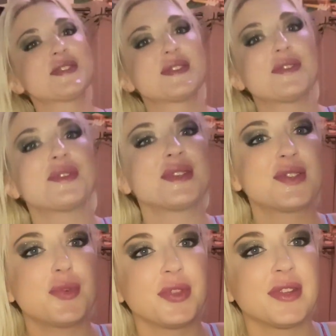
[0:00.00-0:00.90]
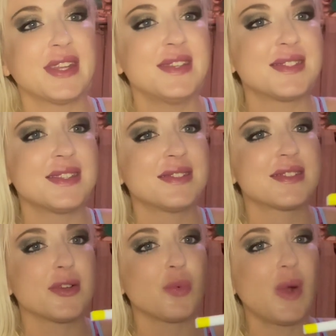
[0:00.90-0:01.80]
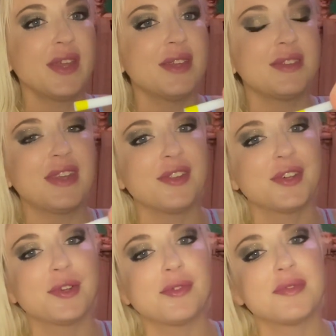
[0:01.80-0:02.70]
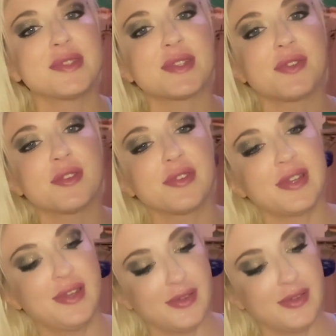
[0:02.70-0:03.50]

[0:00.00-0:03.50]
noticed too on the laces, they're white and yellow. So they're like,